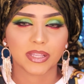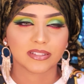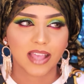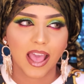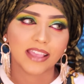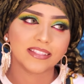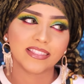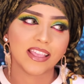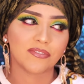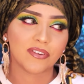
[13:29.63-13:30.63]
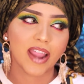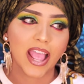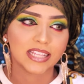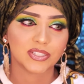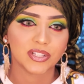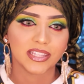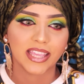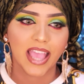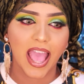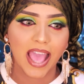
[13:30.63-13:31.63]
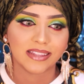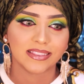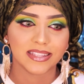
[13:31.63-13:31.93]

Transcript: because I never actually had